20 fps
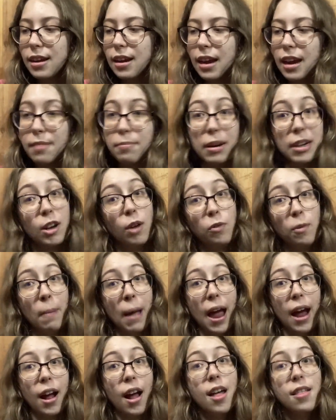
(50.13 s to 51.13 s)
in my duffel
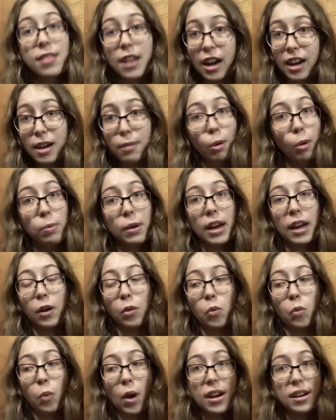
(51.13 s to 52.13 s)
bag that I am
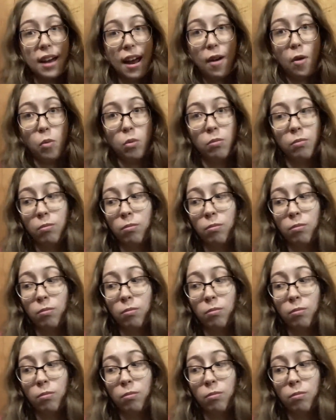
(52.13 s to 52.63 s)
opening right now,